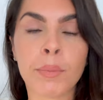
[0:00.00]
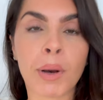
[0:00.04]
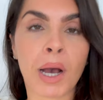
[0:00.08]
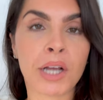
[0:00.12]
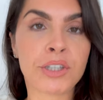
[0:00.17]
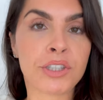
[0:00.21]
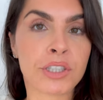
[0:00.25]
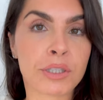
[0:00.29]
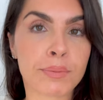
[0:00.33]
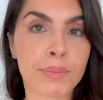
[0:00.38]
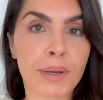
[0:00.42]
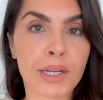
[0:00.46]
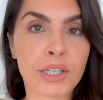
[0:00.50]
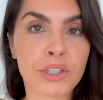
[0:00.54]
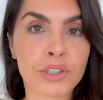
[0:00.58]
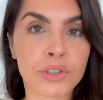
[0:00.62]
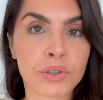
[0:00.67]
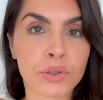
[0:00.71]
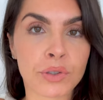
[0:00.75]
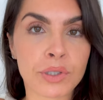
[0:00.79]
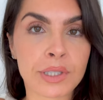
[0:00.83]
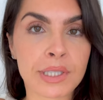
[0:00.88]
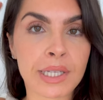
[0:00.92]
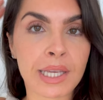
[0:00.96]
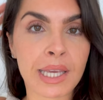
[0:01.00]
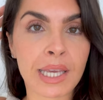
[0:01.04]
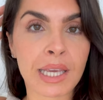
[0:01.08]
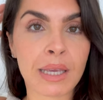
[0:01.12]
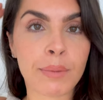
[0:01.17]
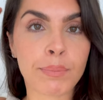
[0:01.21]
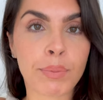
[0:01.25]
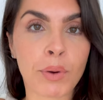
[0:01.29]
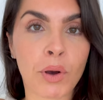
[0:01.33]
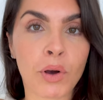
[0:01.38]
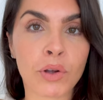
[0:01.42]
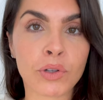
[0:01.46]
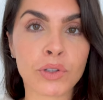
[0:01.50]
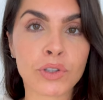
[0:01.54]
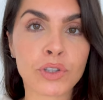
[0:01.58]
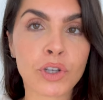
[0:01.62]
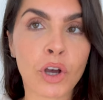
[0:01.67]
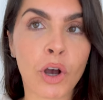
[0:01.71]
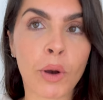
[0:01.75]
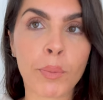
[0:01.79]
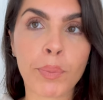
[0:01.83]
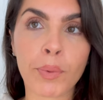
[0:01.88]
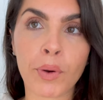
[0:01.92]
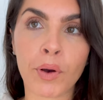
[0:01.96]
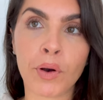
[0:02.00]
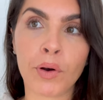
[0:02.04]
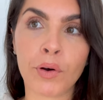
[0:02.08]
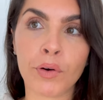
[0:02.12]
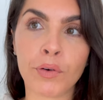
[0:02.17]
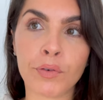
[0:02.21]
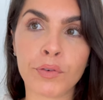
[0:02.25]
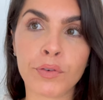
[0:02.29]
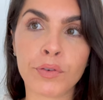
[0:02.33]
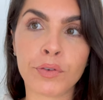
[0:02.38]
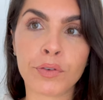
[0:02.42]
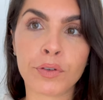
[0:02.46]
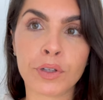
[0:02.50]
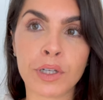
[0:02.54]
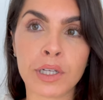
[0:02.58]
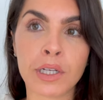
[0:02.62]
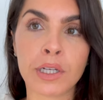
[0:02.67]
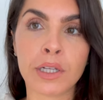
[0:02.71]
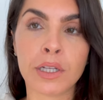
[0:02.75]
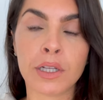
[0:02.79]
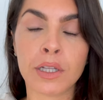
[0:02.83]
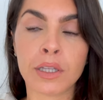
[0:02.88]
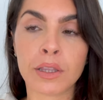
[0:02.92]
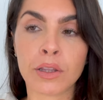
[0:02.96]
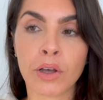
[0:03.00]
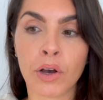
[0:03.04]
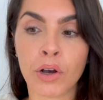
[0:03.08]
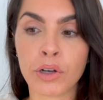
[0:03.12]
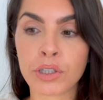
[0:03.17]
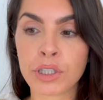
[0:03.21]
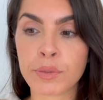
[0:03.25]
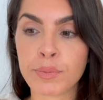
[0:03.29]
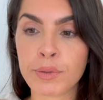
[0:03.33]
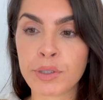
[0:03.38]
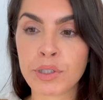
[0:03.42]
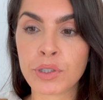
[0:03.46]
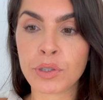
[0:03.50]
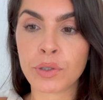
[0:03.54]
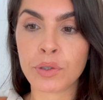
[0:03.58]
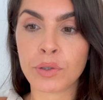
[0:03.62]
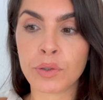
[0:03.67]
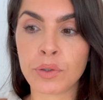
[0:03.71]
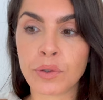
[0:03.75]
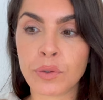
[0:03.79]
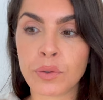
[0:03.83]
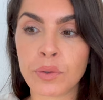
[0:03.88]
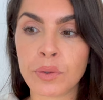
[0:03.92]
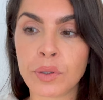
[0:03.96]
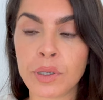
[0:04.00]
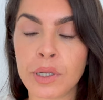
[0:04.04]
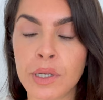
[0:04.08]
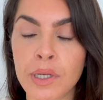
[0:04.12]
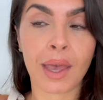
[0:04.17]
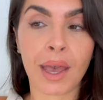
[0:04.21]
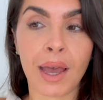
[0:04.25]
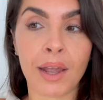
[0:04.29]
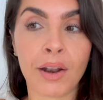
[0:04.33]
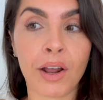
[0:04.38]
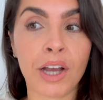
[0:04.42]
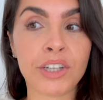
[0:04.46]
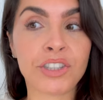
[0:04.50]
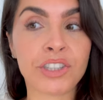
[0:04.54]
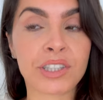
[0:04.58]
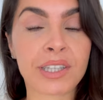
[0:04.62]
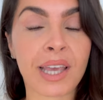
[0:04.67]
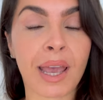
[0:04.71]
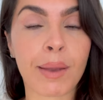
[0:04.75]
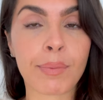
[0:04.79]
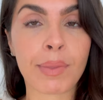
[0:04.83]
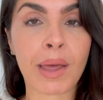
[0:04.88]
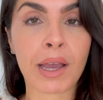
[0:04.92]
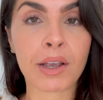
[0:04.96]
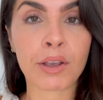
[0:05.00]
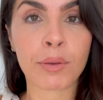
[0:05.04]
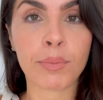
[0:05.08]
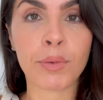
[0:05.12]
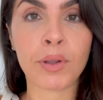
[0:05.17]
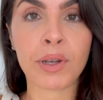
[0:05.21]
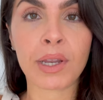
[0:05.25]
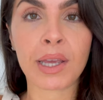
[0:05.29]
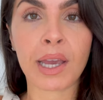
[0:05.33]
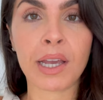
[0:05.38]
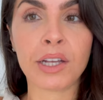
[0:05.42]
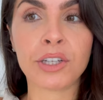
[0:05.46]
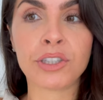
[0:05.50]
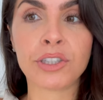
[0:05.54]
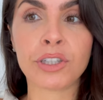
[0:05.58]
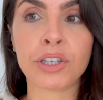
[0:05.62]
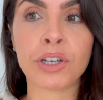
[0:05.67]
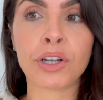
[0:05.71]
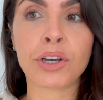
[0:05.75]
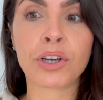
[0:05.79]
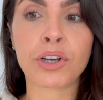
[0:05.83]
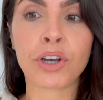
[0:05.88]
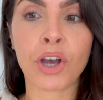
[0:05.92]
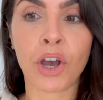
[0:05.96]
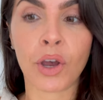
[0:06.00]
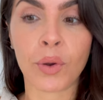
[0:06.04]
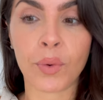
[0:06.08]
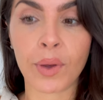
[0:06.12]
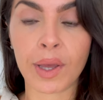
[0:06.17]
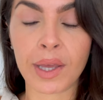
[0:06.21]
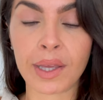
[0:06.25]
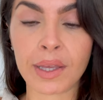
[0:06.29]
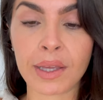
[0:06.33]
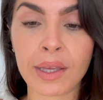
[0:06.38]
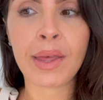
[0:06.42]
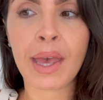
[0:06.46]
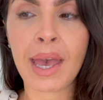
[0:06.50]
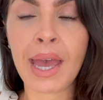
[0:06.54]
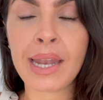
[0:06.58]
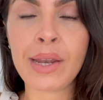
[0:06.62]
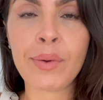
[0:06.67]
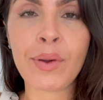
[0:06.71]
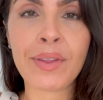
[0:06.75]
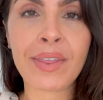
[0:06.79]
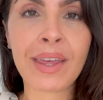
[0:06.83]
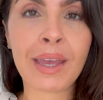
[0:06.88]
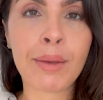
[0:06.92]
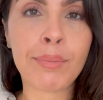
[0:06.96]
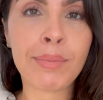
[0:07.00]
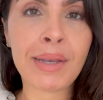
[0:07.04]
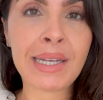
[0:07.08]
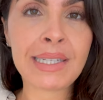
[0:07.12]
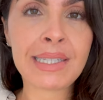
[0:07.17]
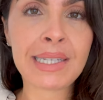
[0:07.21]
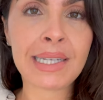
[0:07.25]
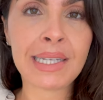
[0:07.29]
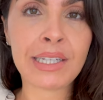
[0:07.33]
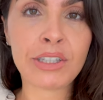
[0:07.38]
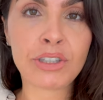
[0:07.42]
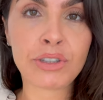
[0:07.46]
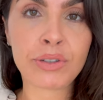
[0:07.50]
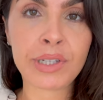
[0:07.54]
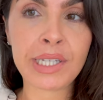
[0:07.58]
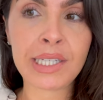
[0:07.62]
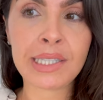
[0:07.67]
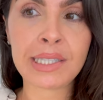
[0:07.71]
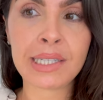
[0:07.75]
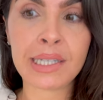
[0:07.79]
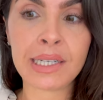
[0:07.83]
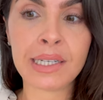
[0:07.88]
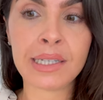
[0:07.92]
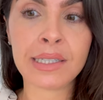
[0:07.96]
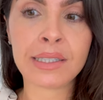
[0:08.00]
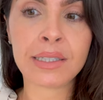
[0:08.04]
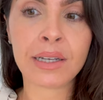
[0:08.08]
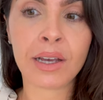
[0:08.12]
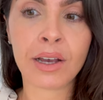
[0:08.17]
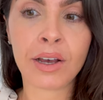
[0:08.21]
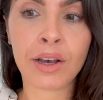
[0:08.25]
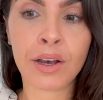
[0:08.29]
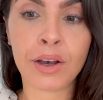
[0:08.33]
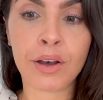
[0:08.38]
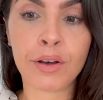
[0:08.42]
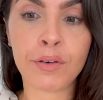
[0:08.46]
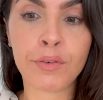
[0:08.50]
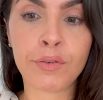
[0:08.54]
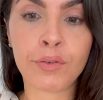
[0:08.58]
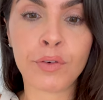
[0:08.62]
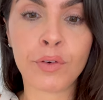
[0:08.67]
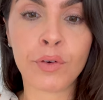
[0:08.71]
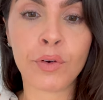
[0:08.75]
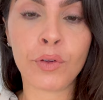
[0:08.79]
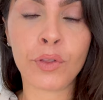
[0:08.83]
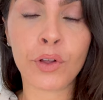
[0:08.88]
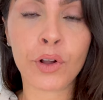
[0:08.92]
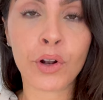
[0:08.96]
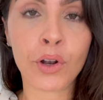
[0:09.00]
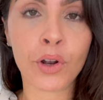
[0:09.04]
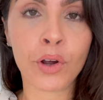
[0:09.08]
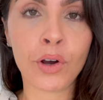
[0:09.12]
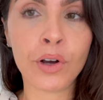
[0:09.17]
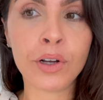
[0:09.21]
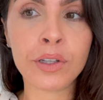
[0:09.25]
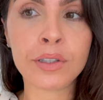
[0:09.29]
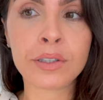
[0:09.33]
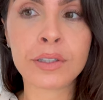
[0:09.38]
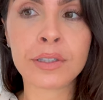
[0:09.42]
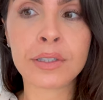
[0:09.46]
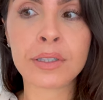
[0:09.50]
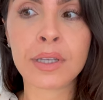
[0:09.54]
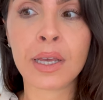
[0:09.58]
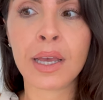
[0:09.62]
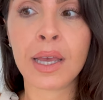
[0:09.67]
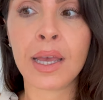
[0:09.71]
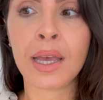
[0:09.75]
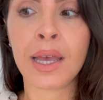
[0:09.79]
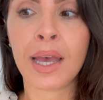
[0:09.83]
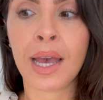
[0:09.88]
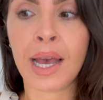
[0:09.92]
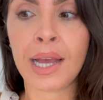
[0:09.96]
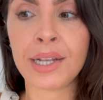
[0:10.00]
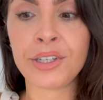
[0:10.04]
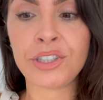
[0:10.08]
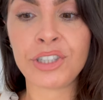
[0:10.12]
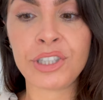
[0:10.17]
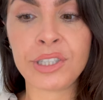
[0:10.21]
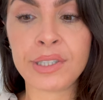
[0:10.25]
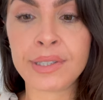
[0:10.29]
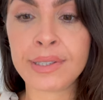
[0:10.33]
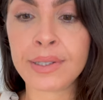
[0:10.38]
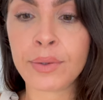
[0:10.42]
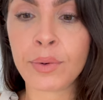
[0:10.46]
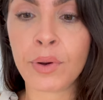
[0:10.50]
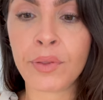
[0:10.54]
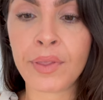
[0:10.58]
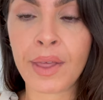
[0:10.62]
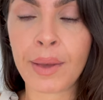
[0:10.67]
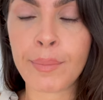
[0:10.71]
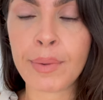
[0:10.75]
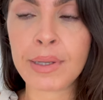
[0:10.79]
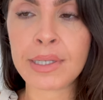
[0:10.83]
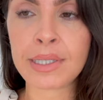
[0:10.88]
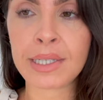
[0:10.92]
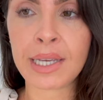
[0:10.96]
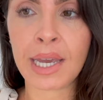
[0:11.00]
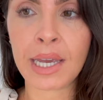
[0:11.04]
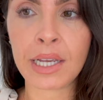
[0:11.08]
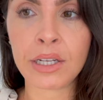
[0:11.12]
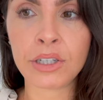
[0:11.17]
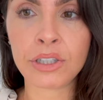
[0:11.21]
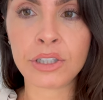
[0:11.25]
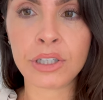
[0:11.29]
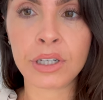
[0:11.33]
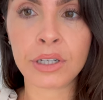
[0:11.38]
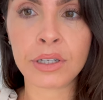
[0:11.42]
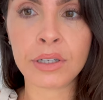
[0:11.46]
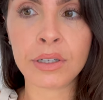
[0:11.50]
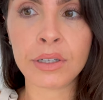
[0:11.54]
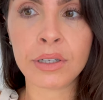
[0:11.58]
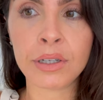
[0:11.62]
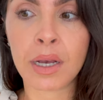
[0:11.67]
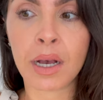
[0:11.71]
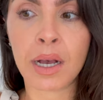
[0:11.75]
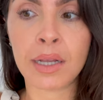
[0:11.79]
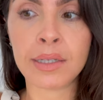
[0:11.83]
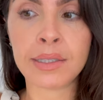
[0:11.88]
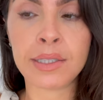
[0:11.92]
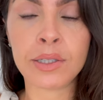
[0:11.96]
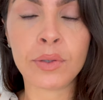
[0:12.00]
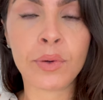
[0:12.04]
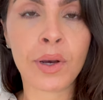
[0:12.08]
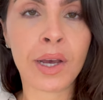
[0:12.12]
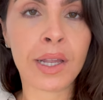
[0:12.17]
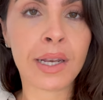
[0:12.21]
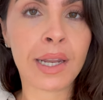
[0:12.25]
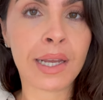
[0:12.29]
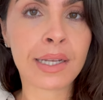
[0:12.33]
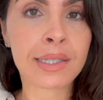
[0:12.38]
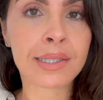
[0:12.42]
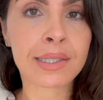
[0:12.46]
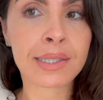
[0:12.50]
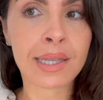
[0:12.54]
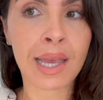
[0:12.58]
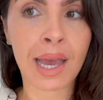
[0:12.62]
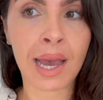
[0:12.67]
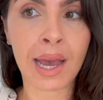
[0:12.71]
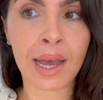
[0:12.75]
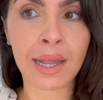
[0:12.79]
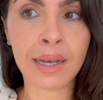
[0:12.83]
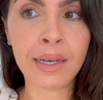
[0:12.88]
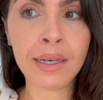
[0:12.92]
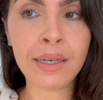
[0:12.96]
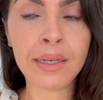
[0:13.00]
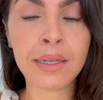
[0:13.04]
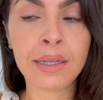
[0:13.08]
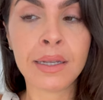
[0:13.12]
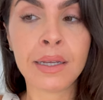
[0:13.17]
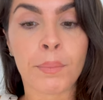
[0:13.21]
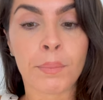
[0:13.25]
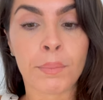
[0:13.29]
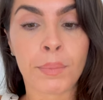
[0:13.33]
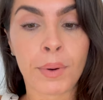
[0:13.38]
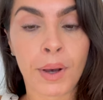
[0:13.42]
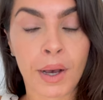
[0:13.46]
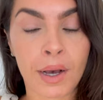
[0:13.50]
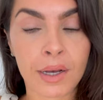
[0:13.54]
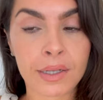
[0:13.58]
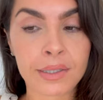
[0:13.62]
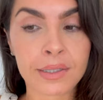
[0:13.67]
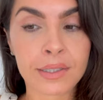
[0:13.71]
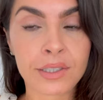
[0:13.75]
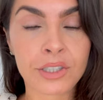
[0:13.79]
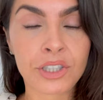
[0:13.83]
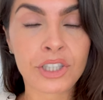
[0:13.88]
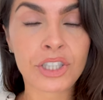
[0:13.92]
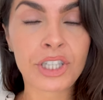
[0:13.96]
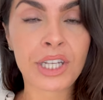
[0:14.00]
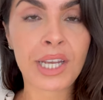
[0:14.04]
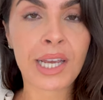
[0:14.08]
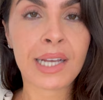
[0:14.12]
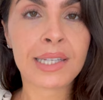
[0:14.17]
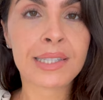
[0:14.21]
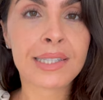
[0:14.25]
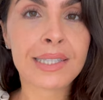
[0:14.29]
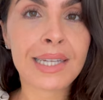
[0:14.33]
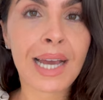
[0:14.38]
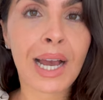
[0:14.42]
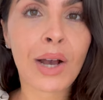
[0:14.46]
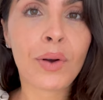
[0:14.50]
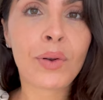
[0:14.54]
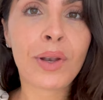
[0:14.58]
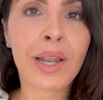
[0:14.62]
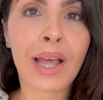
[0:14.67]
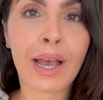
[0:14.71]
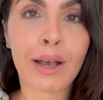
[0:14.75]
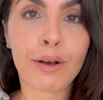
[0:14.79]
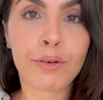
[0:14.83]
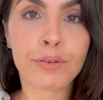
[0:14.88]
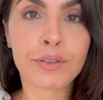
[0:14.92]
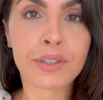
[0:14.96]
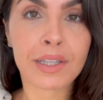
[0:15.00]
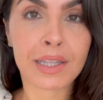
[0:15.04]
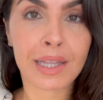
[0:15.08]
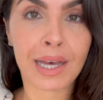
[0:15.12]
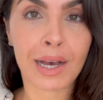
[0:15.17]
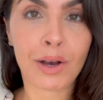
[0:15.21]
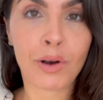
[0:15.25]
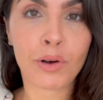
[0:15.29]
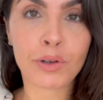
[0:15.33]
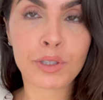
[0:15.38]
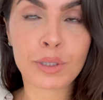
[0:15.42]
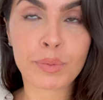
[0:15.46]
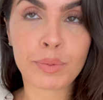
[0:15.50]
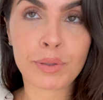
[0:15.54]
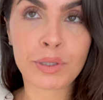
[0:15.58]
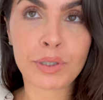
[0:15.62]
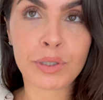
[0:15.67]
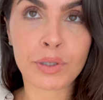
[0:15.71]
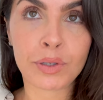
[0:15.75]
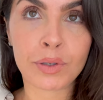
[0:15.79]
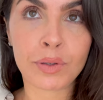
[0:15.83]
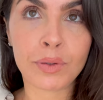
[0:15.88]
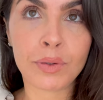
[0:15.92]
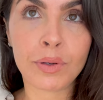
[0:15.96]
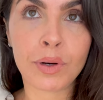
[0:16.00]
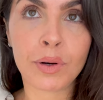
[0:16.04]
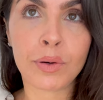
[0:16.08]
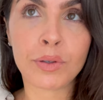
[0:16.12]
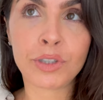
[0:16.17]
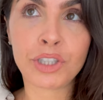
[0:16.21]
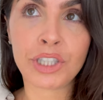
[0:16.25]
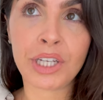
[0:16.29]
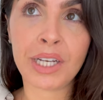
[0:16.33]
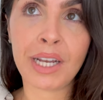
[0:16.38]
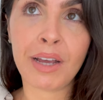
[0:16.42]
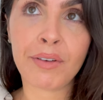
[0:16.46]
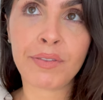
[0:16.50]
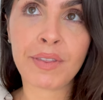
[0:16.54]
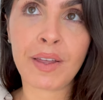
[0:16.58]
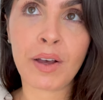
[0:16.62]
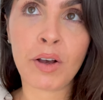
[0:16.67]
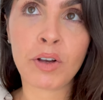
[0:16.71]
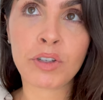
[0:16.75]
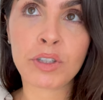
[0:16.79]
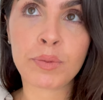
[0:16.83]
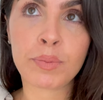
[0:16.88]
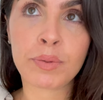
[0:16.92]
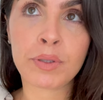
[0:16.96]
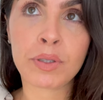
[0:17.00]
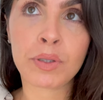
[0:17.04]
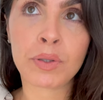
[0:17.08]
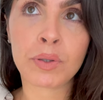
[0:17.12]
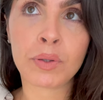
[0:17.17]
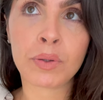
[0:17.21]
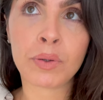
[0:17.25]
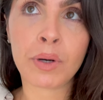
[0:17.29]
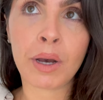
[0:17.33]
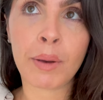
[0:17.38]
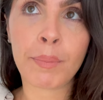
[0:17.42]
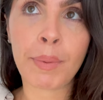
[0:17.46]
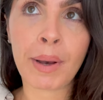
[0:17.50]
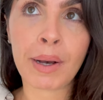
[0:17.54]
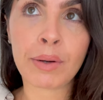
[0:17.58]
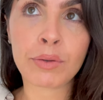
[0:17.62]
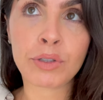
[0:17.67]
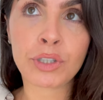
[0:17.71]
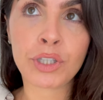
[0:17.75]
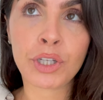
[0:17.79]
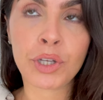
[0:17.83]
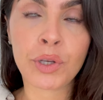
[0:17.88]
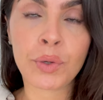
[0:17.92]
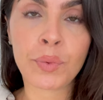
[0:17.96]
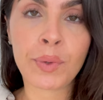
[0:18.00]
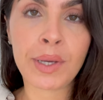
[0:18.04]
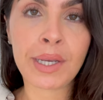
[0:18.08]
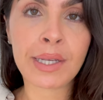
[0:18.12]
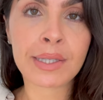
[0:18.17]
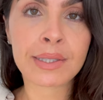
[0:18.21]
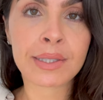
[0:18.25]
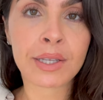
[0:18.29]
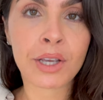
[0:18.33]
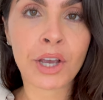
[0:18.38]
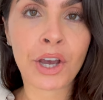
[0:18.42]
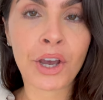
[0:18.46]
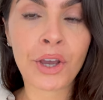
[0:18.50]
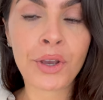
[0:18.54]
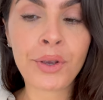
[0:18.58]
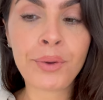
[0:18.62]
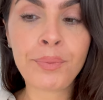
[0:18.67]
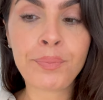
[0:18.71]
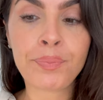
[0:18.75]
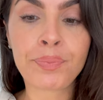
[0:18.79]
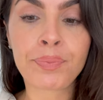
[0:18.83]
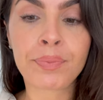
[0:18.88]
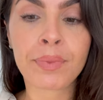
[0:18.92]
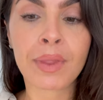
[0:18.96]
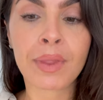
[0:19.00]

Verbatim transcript: but I just made sure to keep on top of the hospital and I just kept that communication going anyway they immediately treated her for the clots and she's still on that medication until her next scan. But she has now left that hospital, or she left that hospital about two weeks ago,